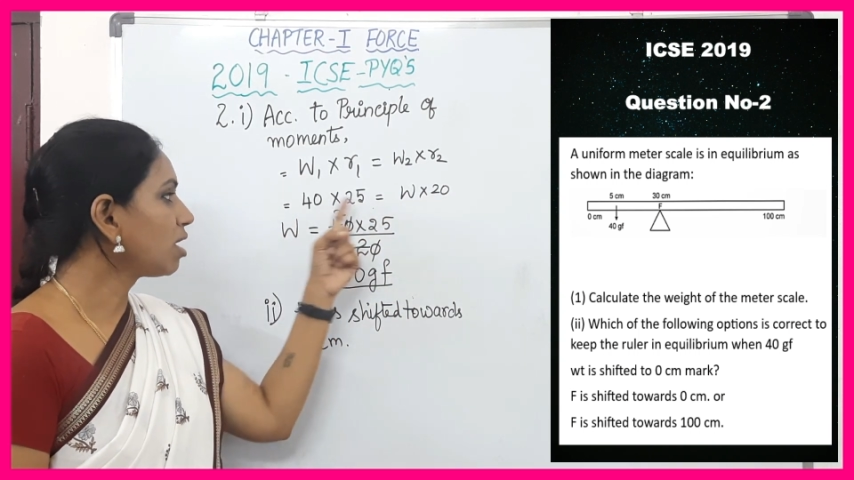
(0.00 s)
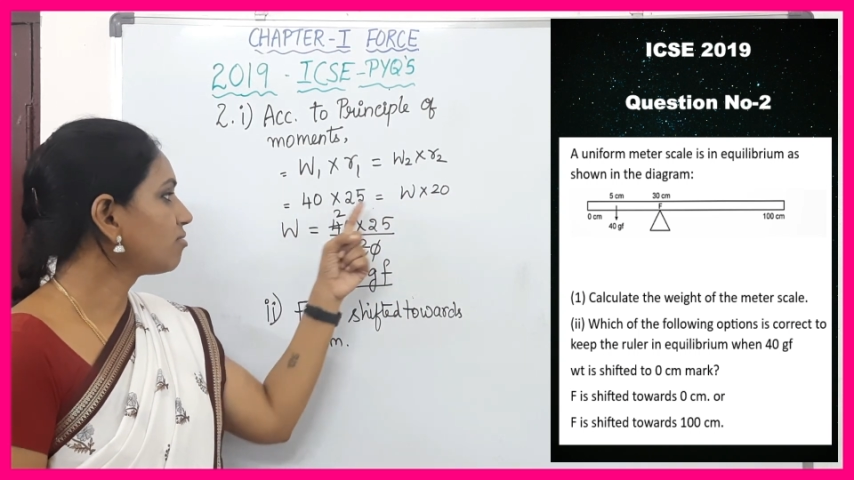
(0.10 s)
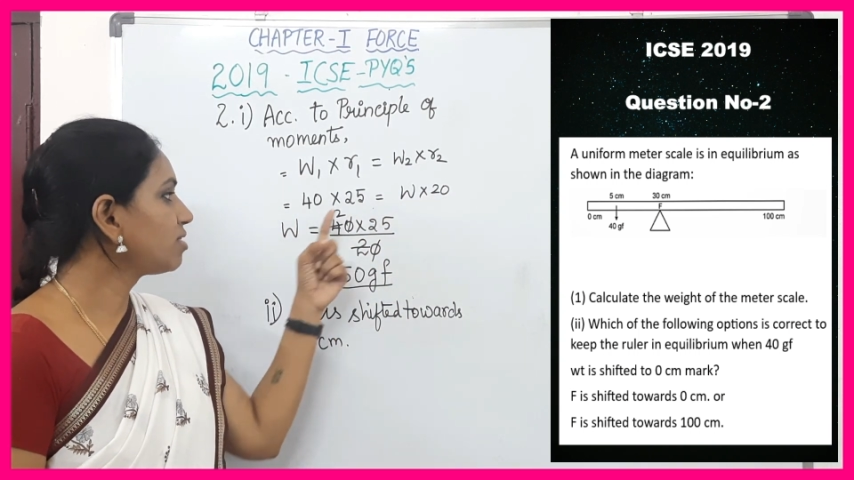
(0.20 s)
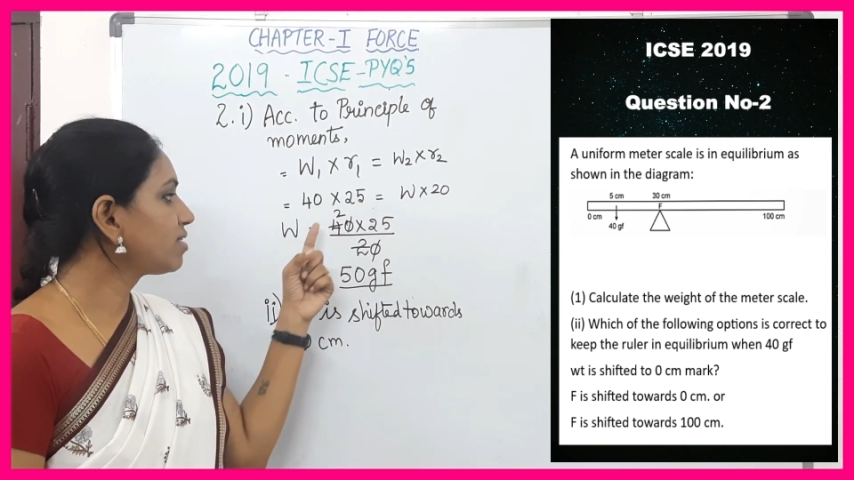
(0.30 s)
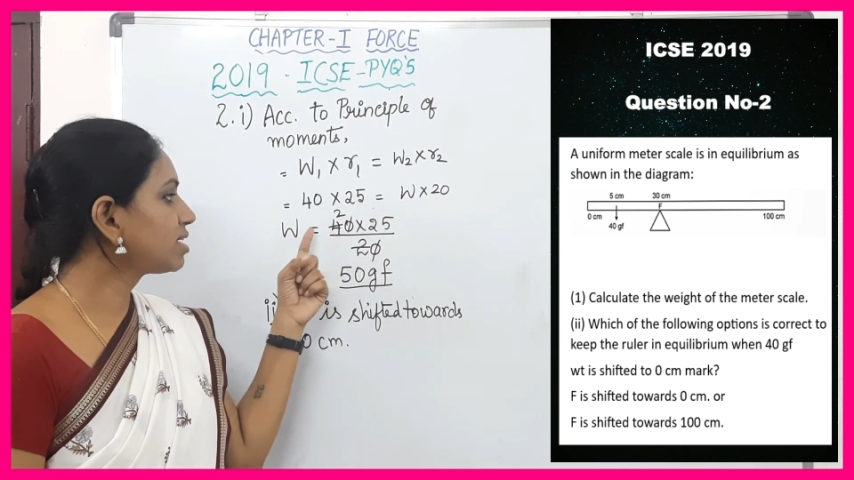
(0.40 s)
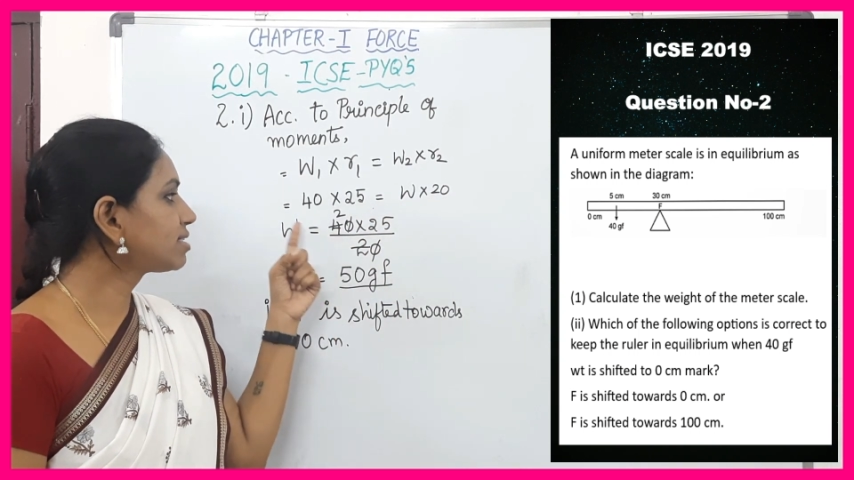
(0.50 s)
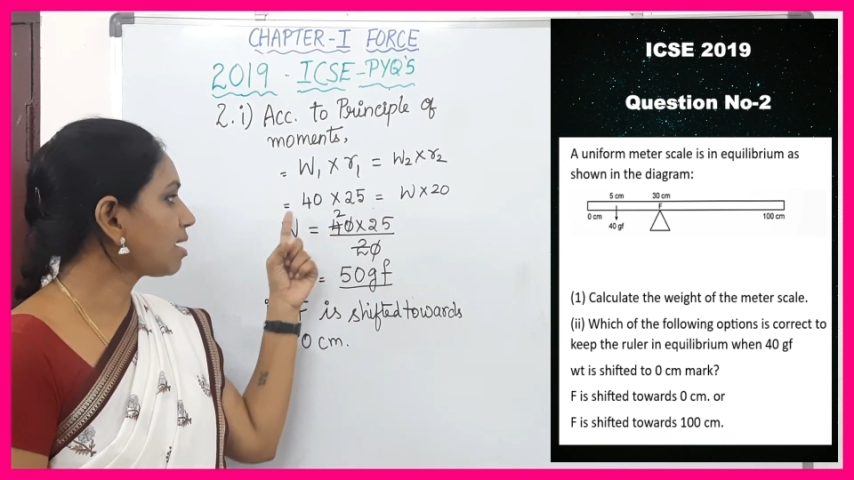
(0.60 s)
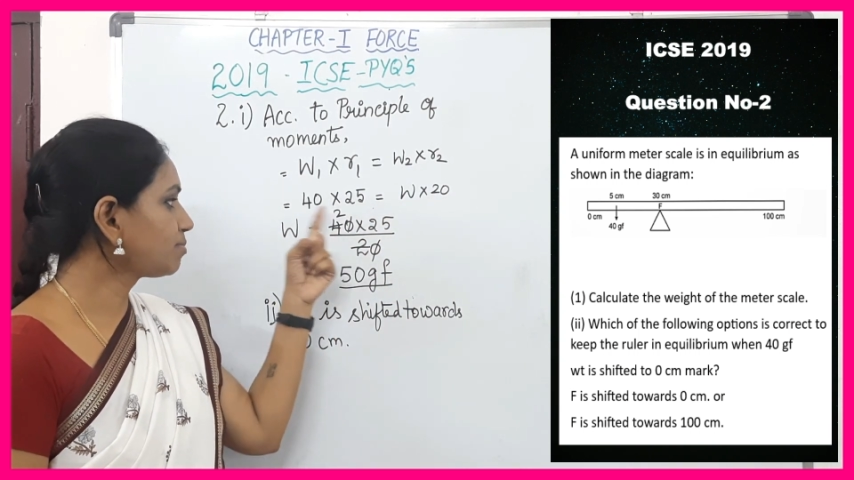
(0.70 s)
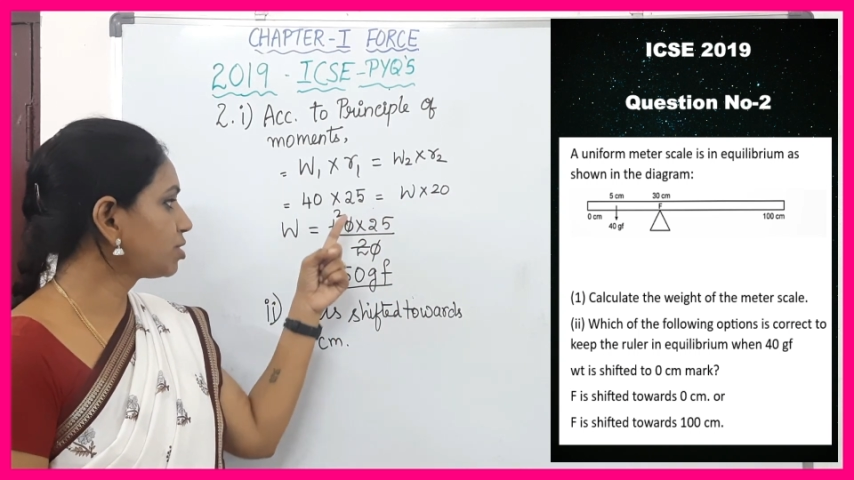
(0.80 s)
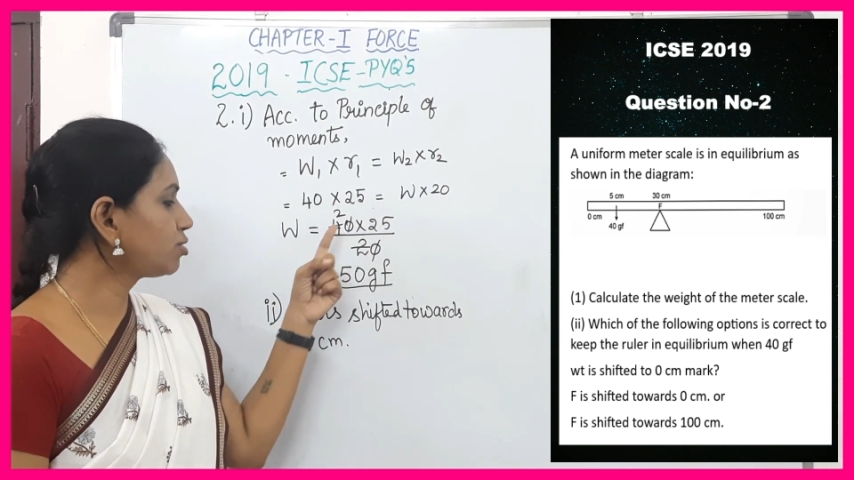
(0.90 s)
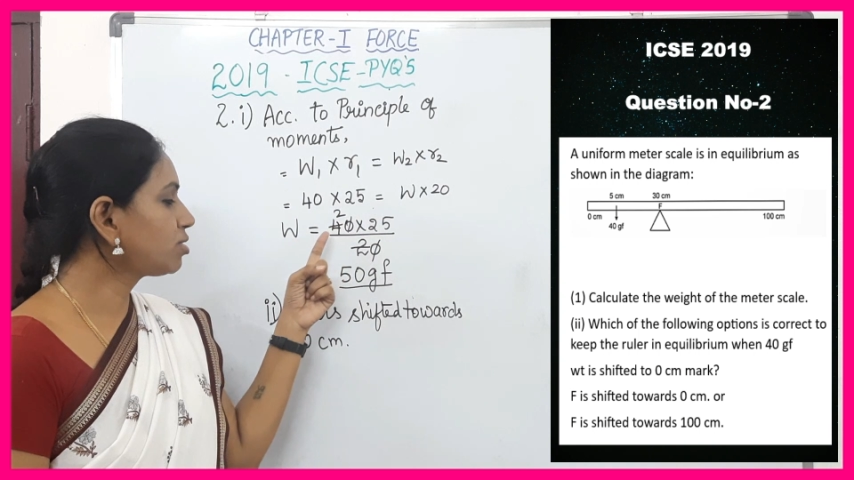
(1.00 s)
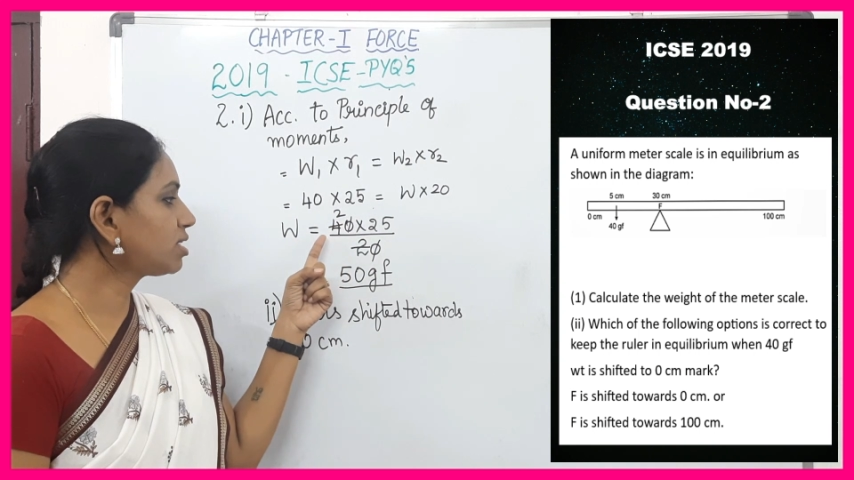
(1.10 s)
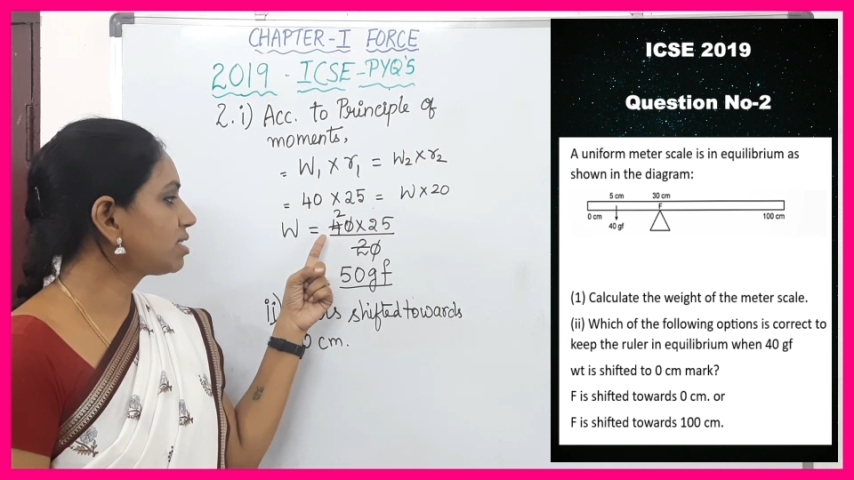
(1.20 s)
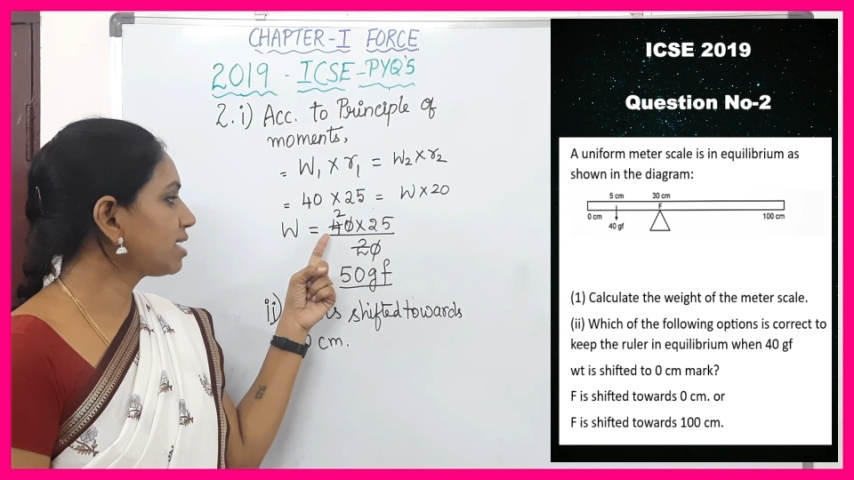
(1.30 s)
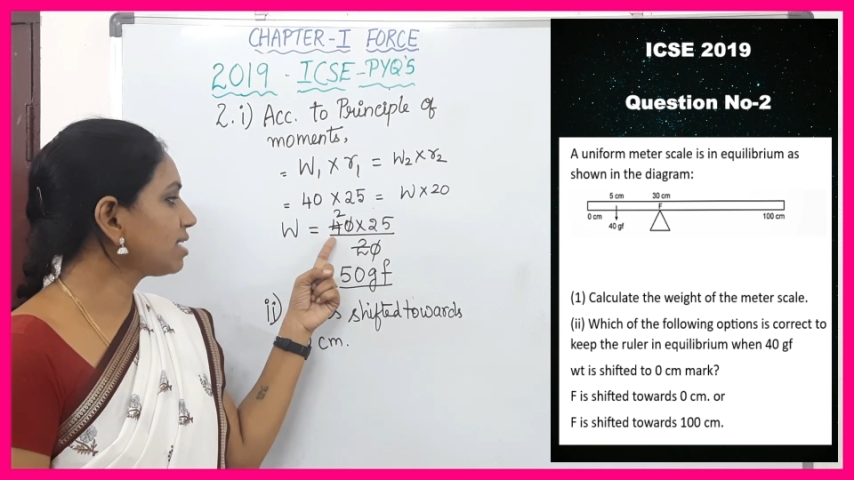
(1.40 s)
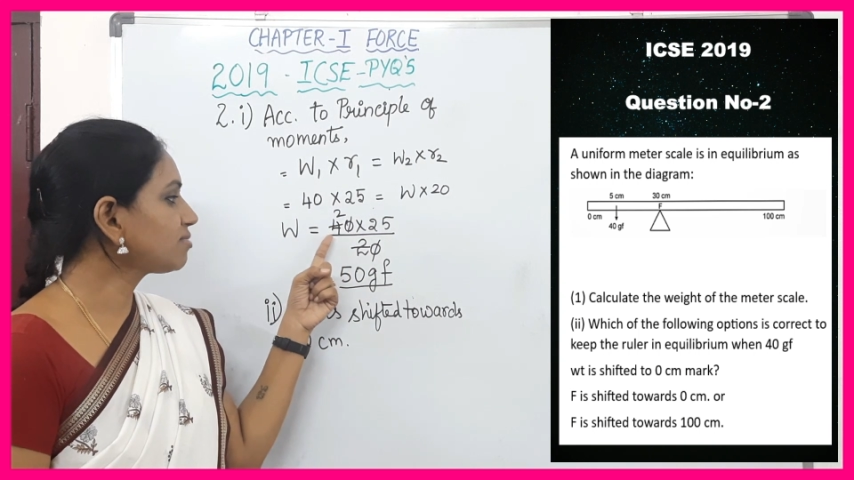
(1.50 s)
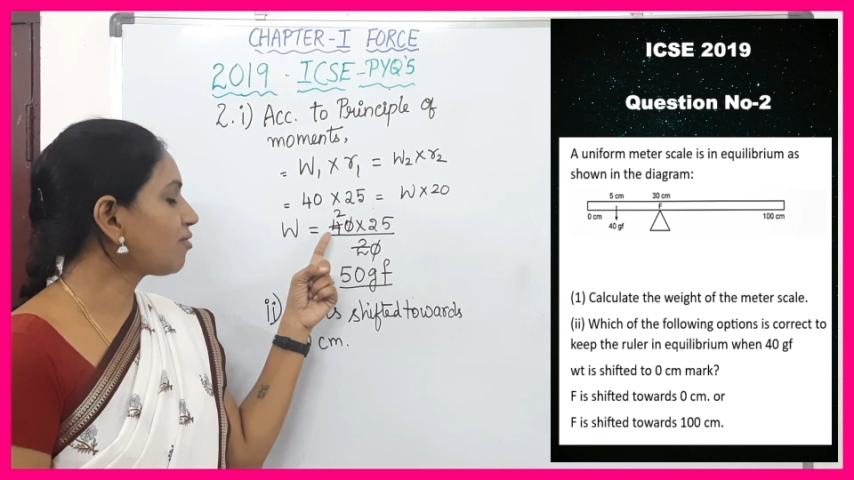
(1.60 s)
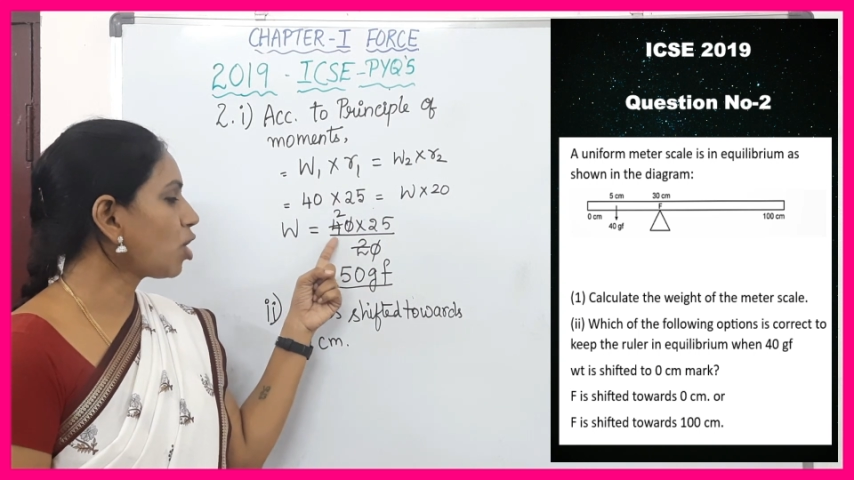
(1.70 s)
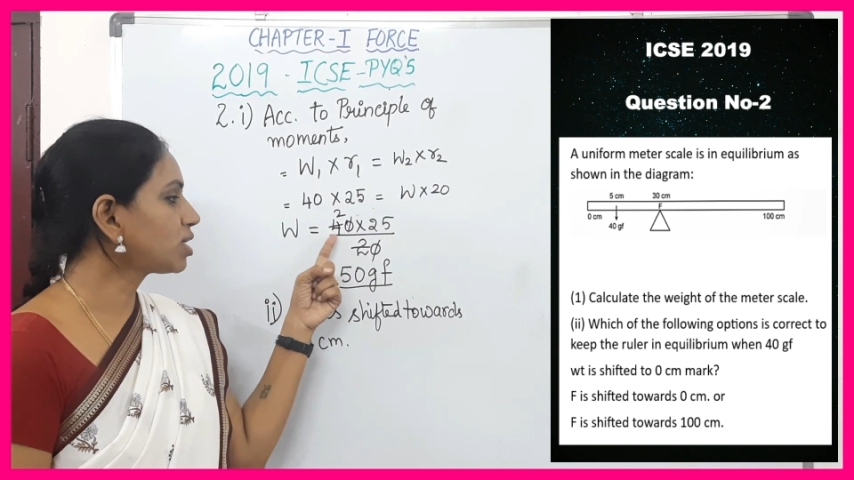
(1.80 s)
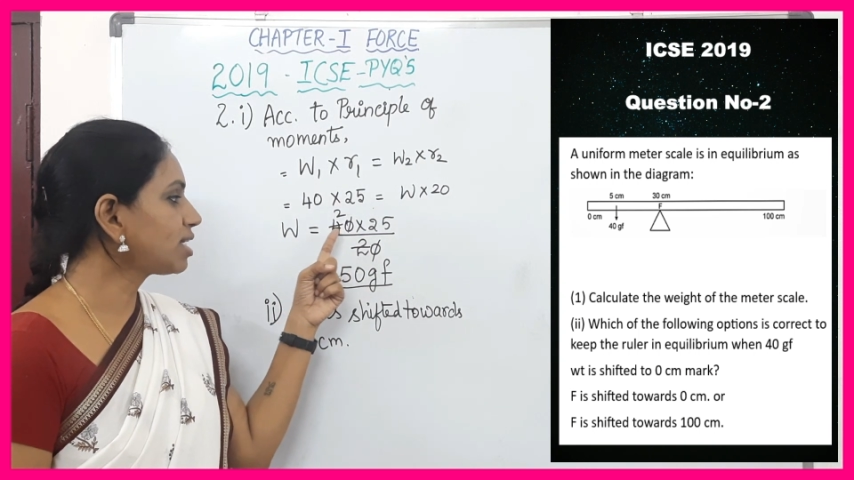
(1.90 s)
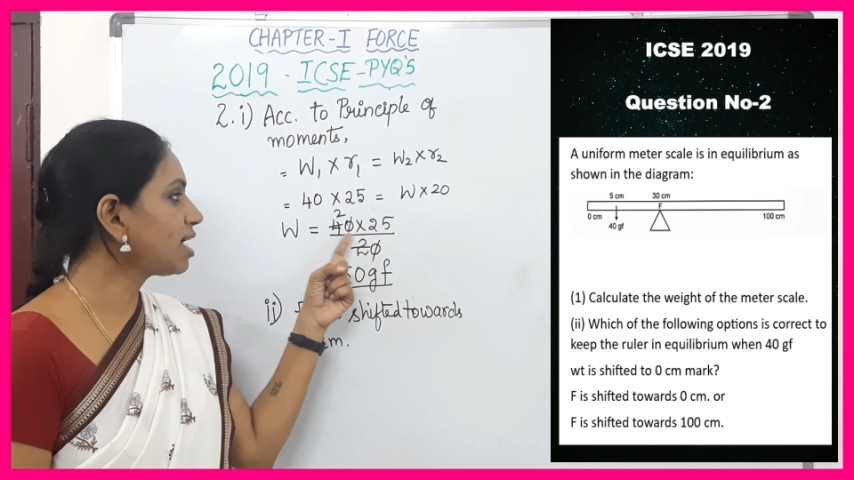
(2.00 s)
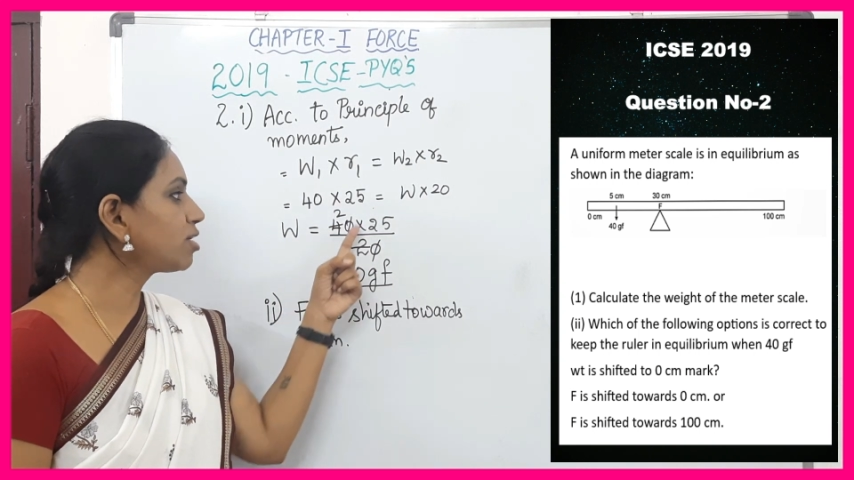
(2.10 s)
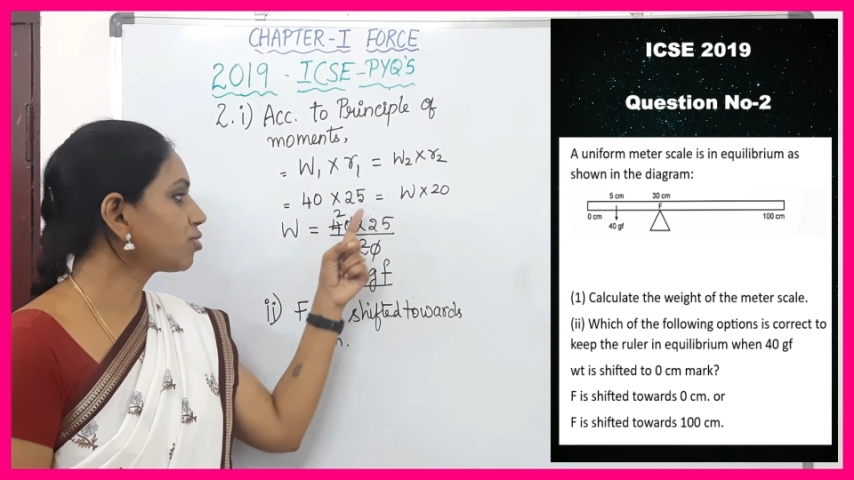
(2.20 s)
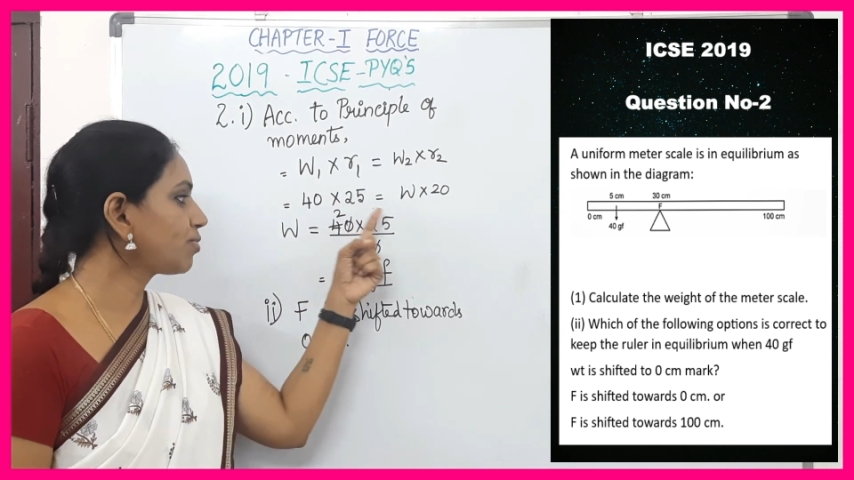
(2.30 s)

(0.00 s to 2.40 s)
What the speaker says: we will substitute it as 40 into